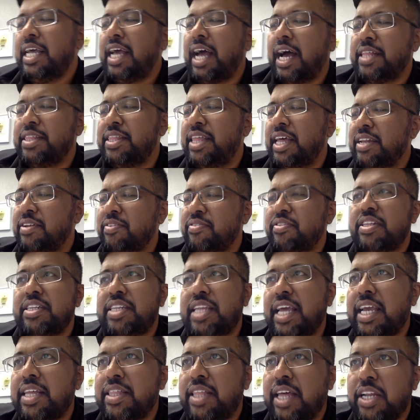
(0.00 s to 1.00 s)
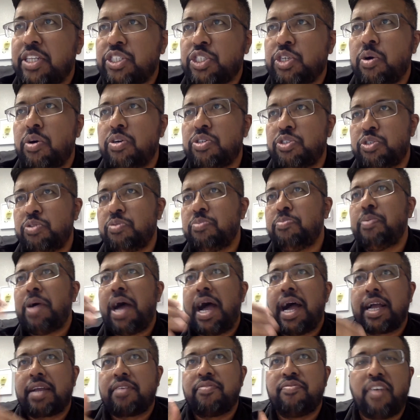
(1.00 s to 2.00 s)
at the end of the day, that is going to
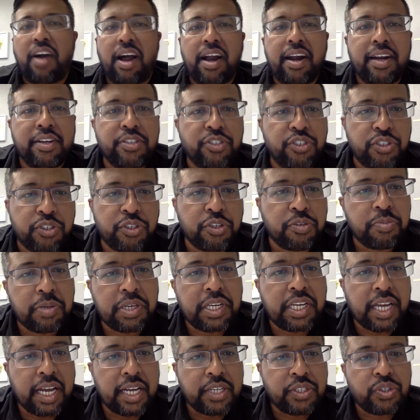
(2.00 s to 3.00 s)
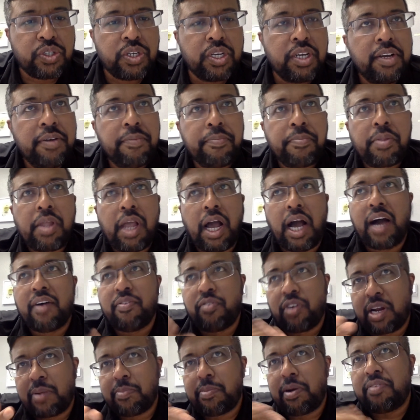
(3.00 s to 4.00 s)
backfire at you, because I
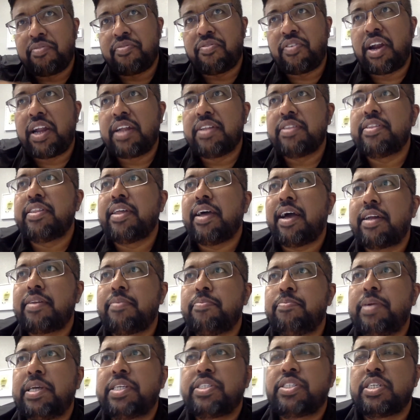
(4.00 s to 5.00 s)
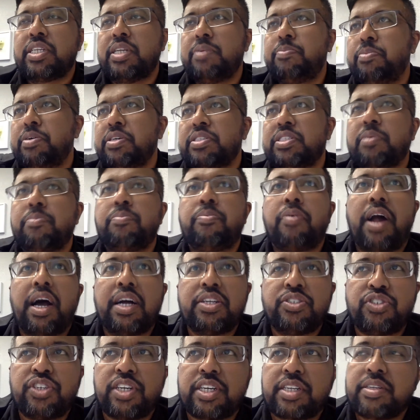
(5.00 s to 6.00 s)
have one of my friends that basically built a
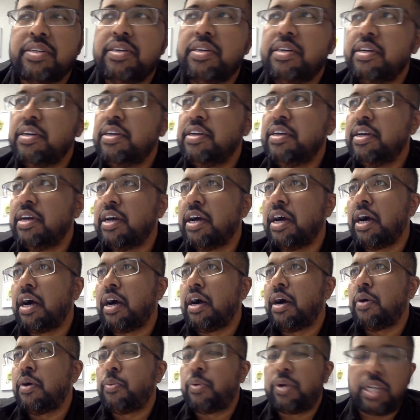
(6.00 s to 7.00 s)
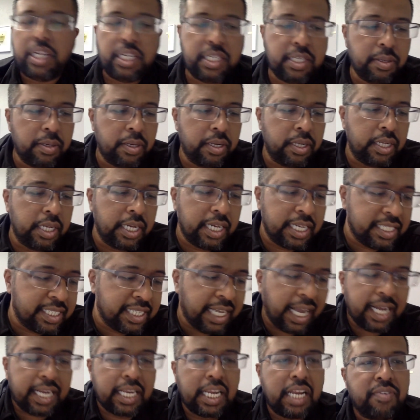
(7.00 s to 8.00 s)
project where he did
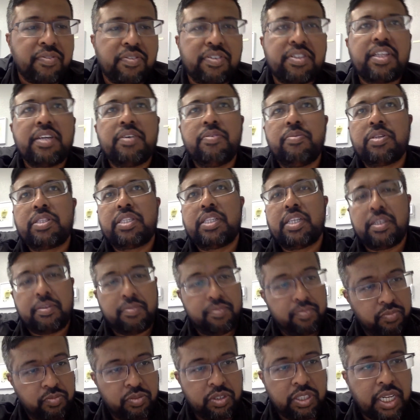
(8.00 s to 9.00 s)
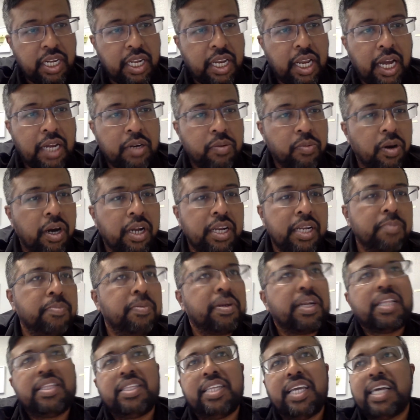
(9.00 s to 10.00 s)
exactly everything what the client wanted,
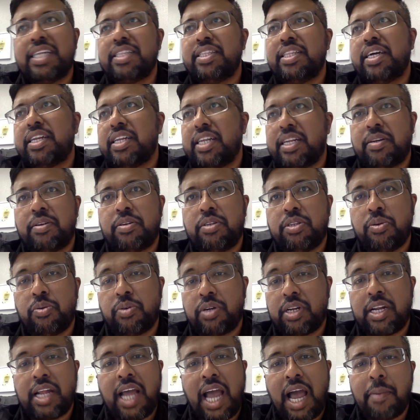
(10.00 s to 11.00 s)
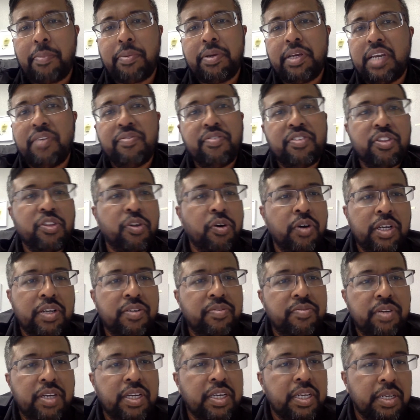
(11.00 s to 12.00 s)
but at the end they're not happy, even though
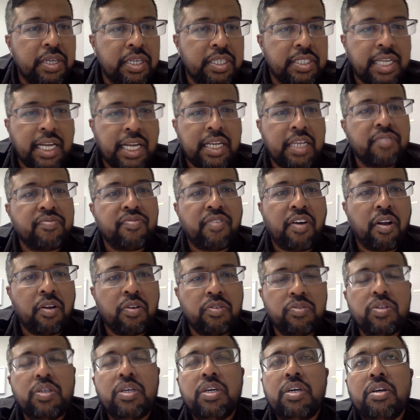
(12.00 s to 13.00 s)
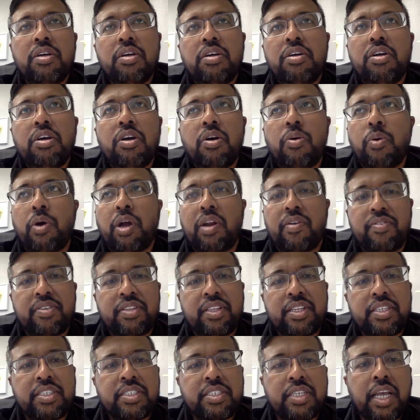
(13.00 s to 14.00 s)
he exactly followed whatever
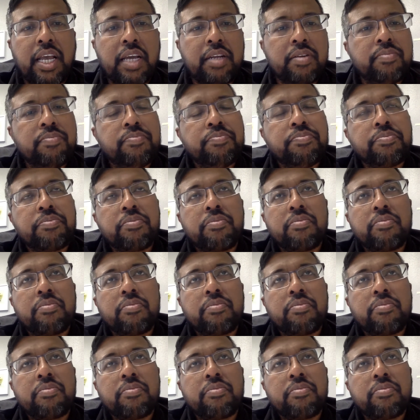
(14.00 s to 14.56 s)
they said